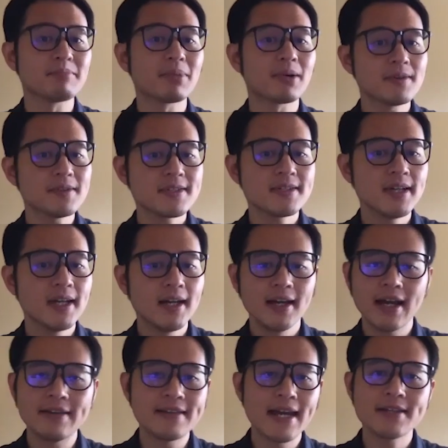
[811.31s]
person?
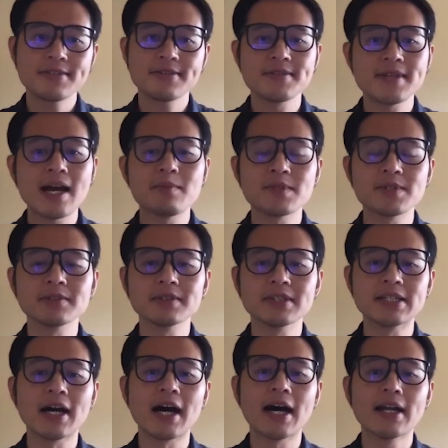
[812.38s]
And the answer is absolutely not.